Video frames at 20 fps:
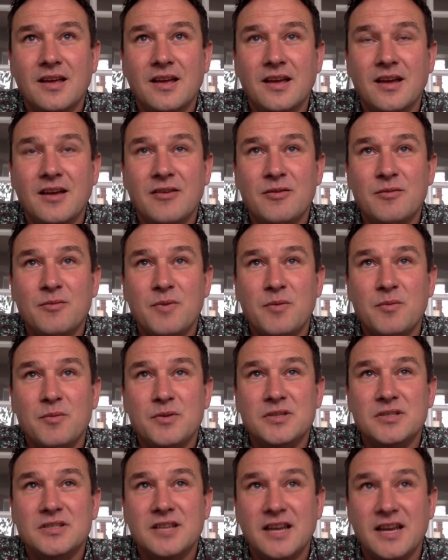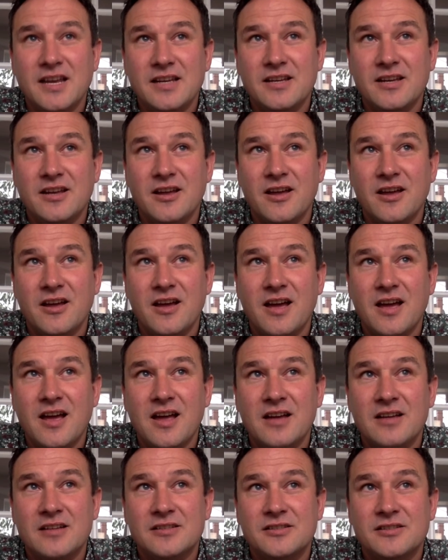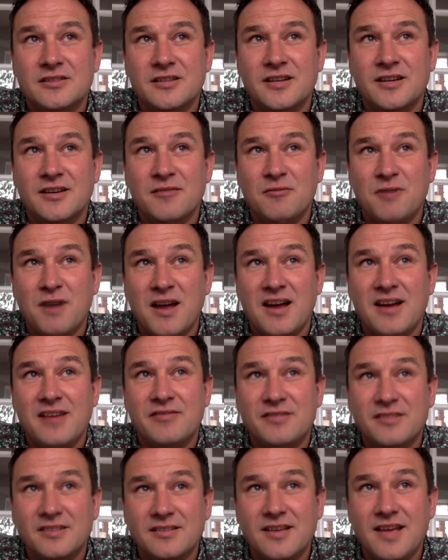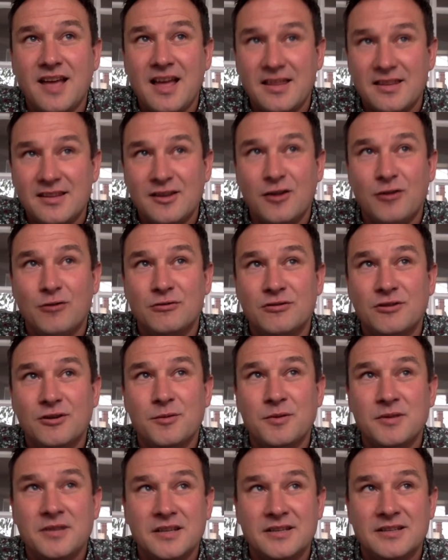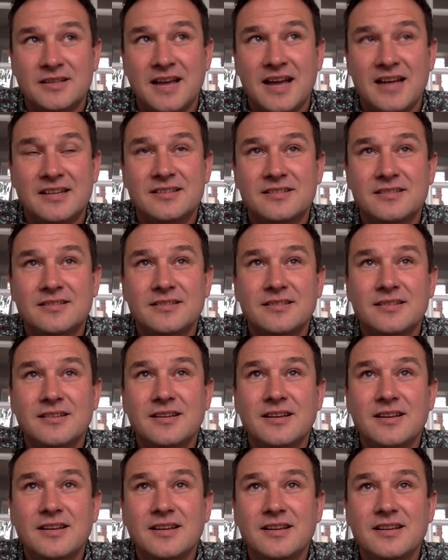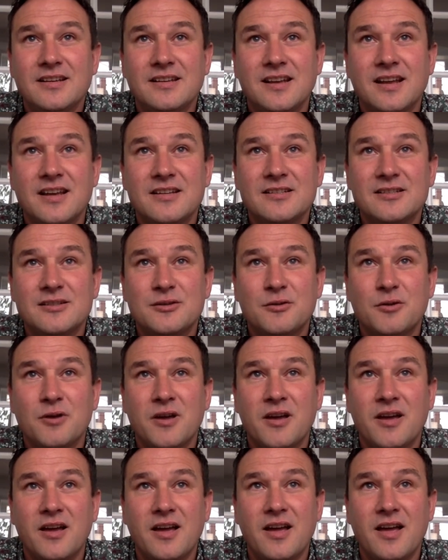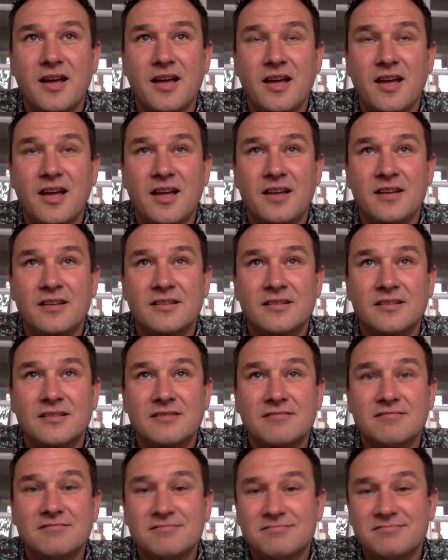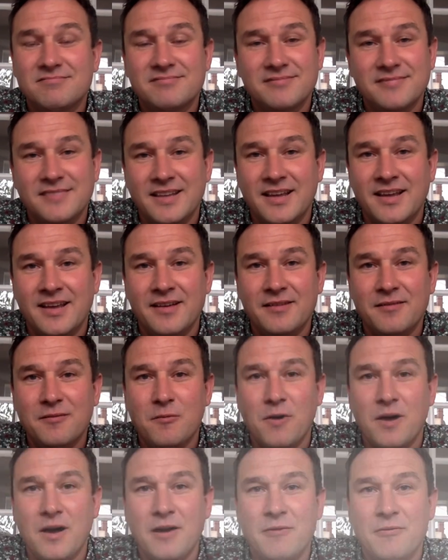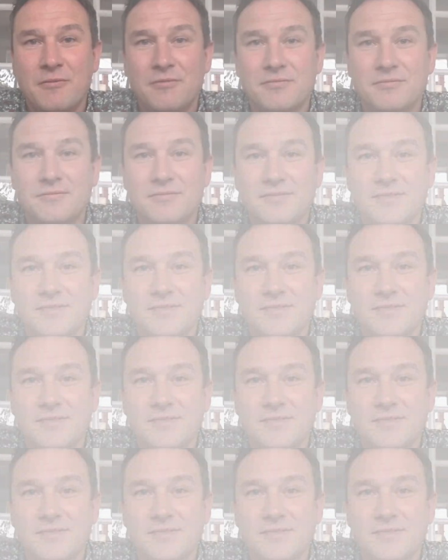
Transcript: I remember seeing her as she arrived at the altar with her dad next to her, and yeah, wow.